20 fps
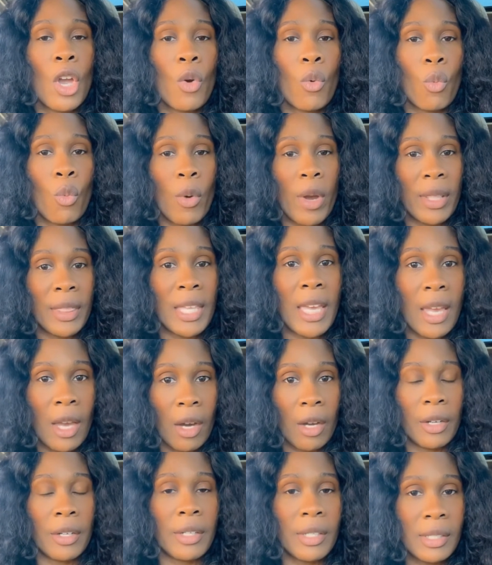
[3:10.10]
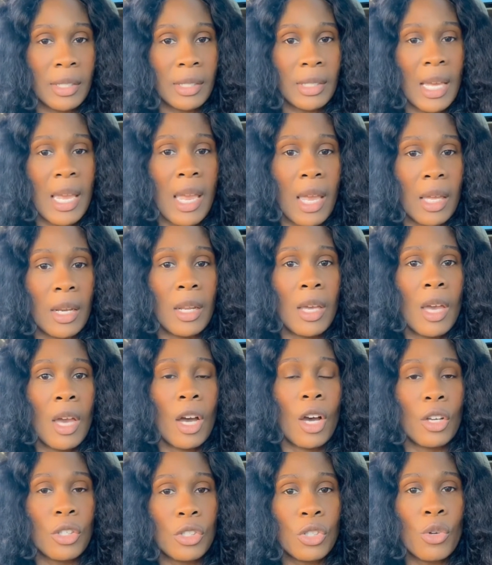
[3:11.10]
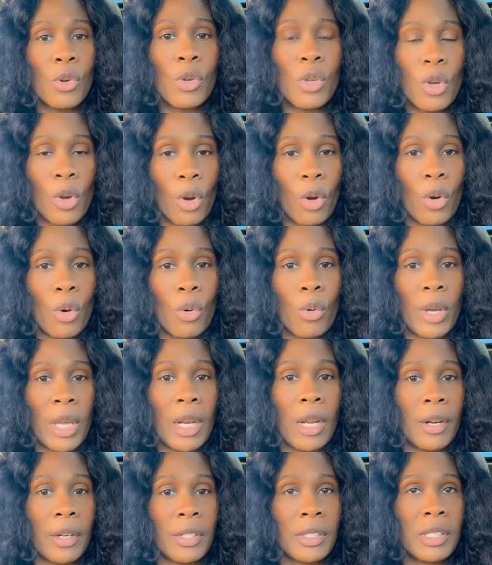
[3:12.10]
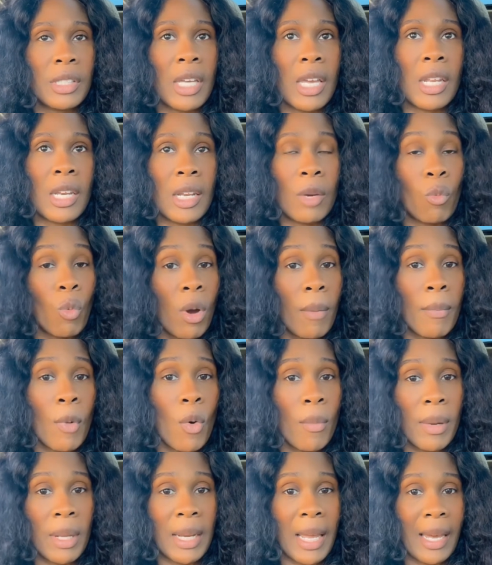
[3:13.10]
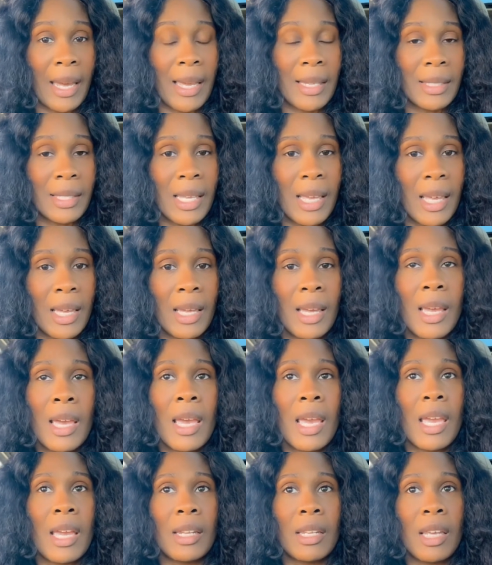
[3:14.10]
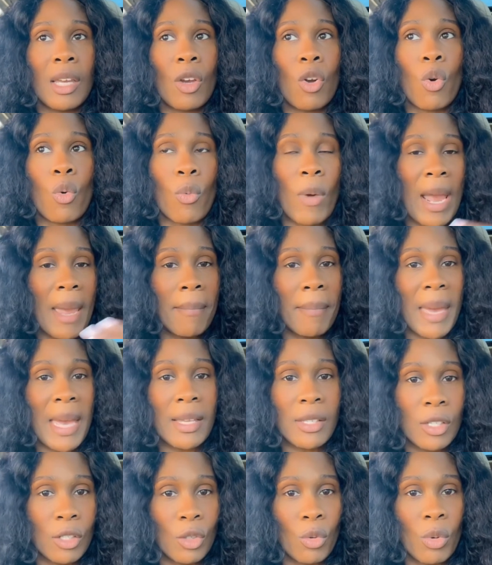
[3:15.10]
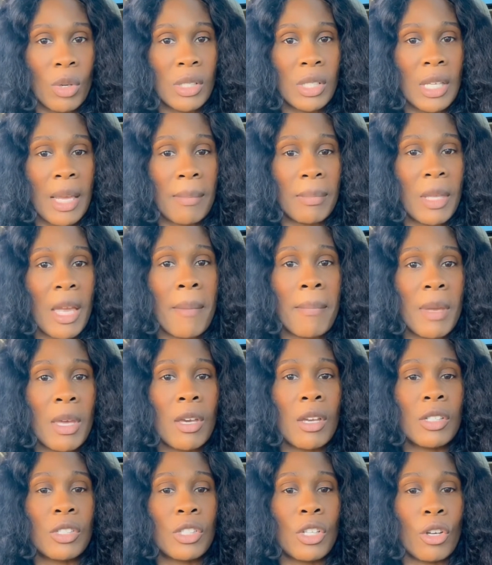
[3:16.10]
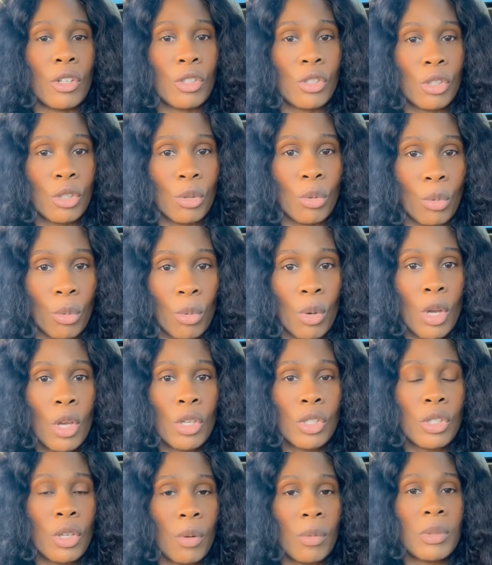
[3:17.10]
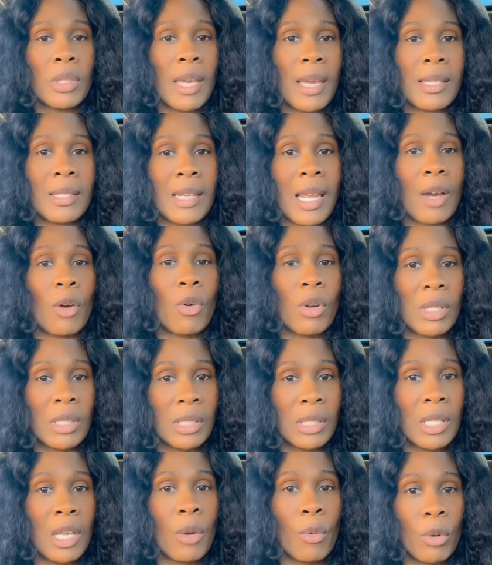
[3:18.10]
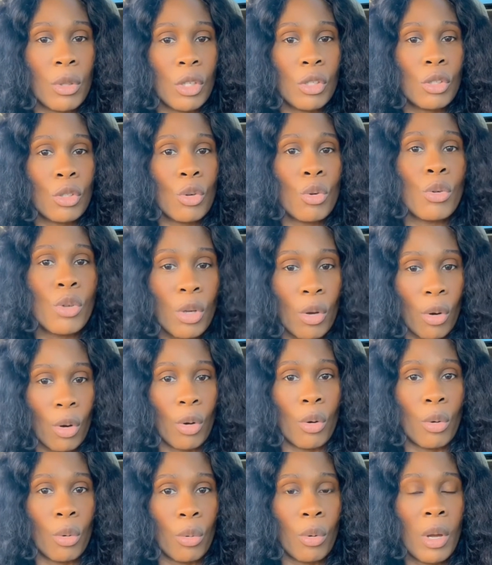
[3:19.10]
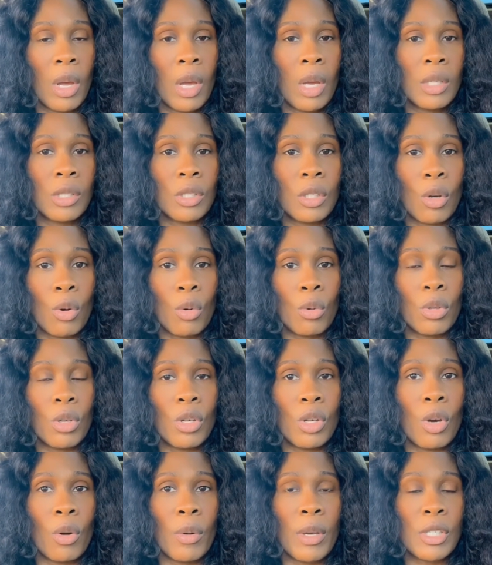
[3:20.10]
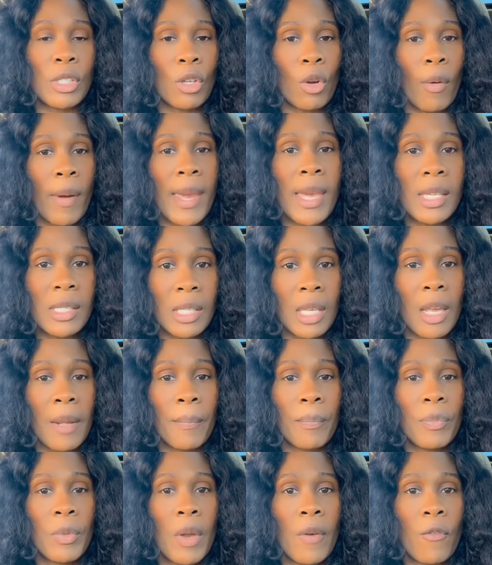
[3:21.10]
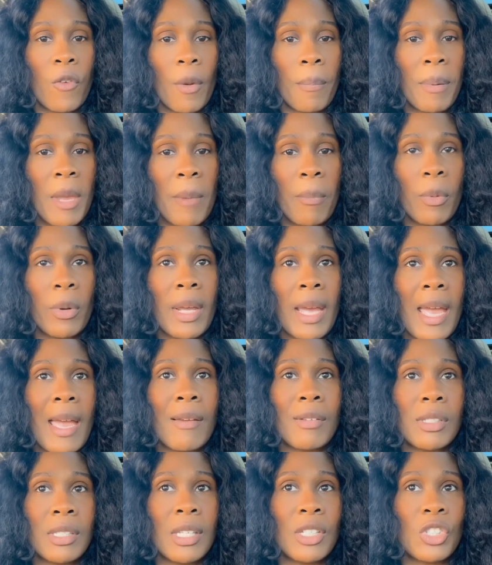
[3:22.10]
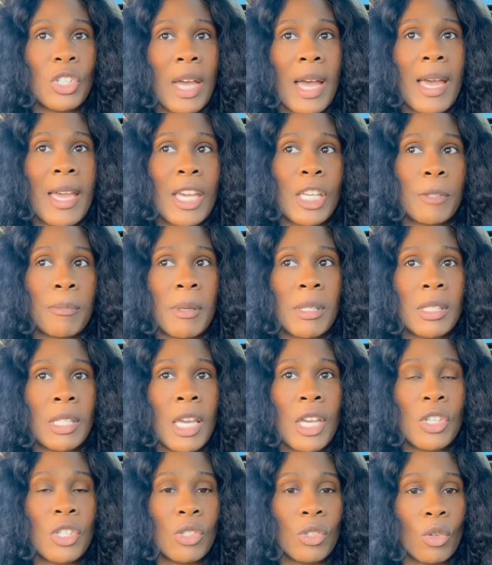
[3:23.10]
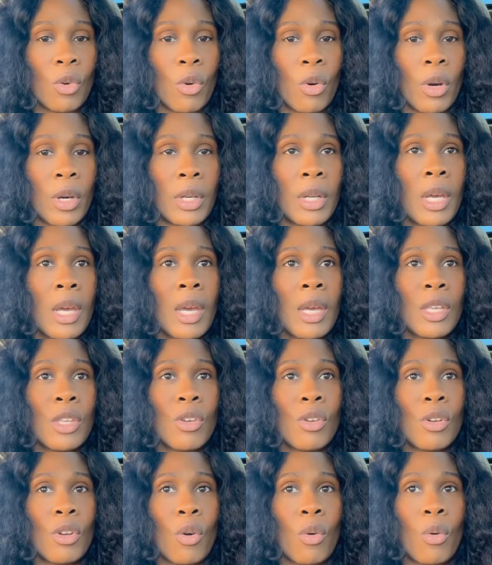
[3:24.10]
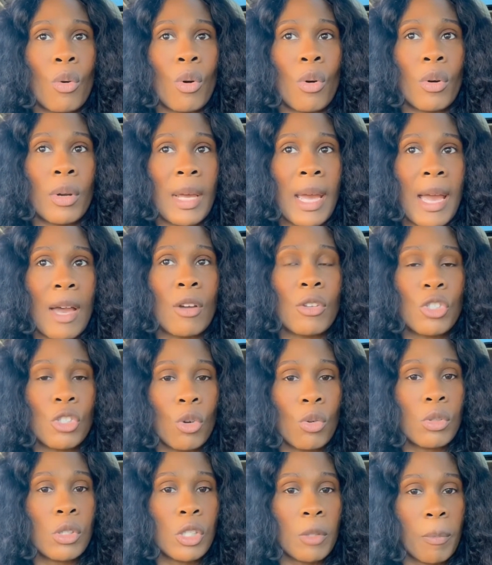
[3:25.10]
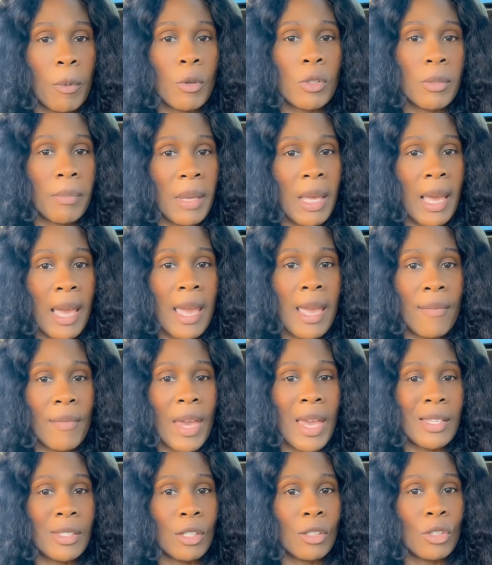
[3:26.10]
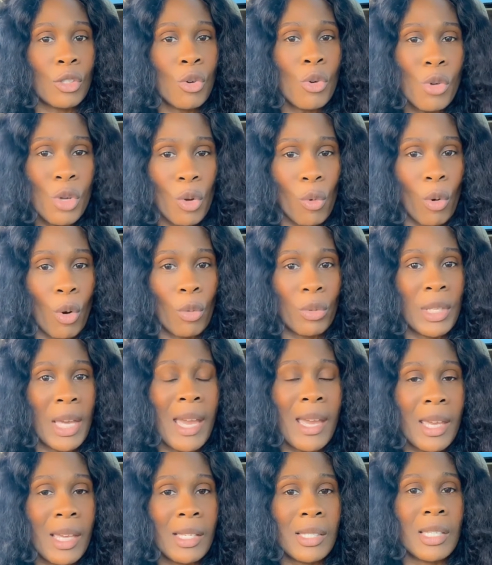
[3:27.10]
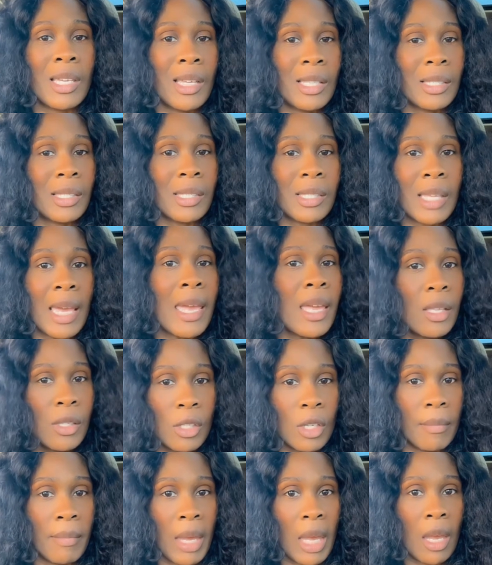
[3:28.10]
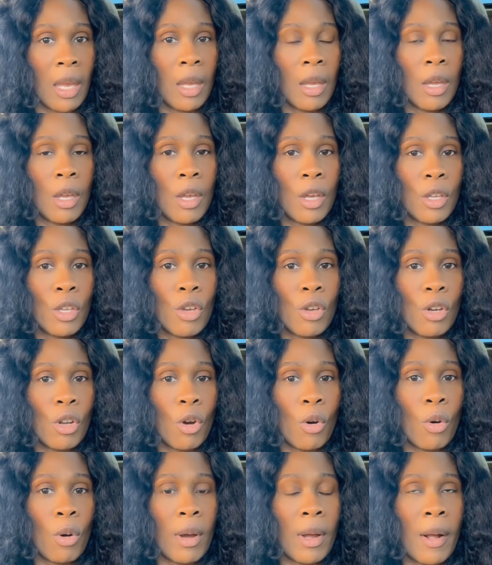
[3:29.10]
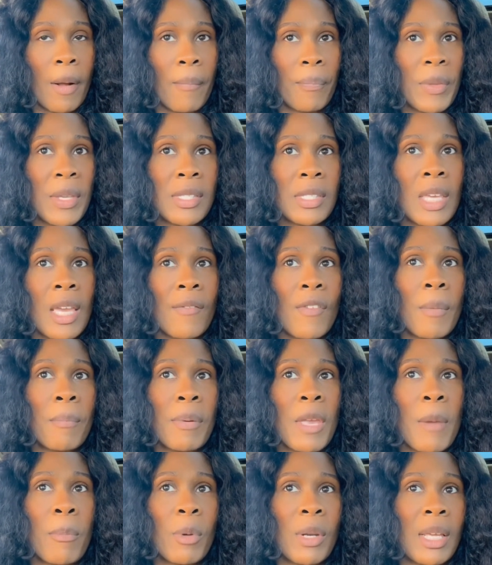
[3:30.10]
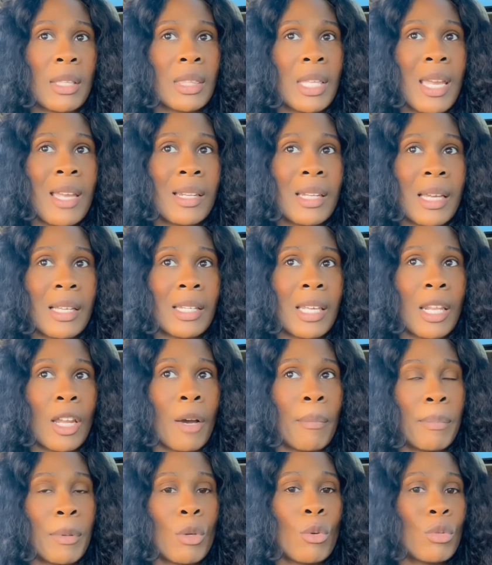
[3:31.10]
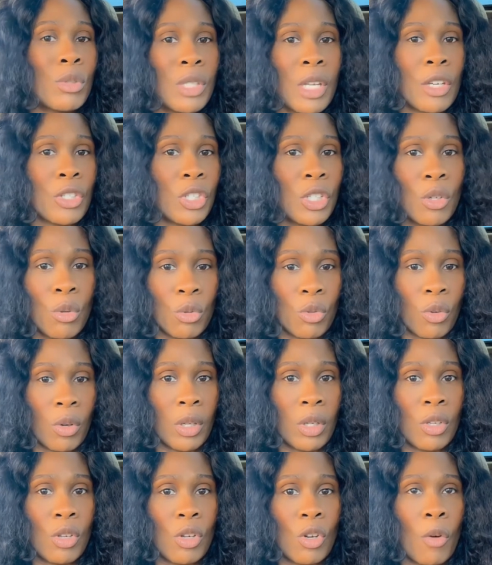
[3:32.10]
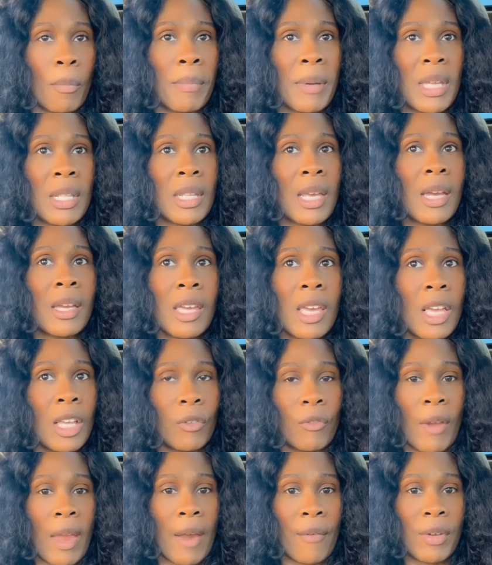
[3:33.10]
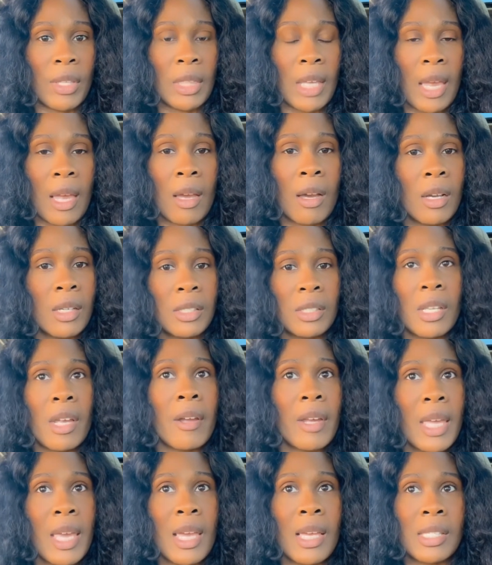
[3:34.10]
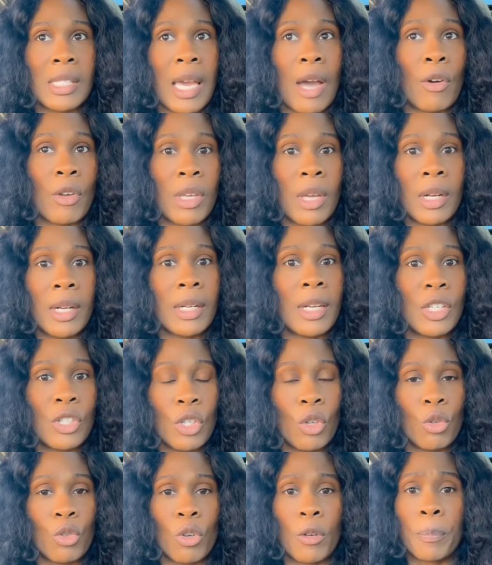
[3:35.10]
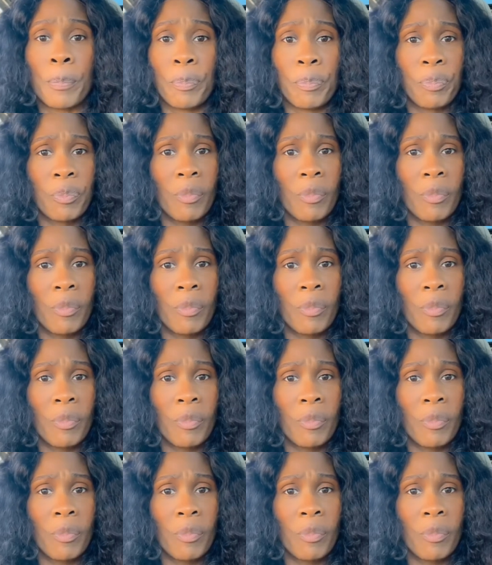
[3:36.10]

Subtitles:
where they understand. A 2-year-old can understand in one moment, like I said, and then go right back to doing the same thing because they're 2. Certain things not going to stick with a 2-year-old. So it's crazy for people to have such high expectations on on how Chosen's supposed to behave as a 2-year-old. That is insane to me. It's giving people that think like that abuse their children, beat their kids for everything, cuss their kids out, yell at their children.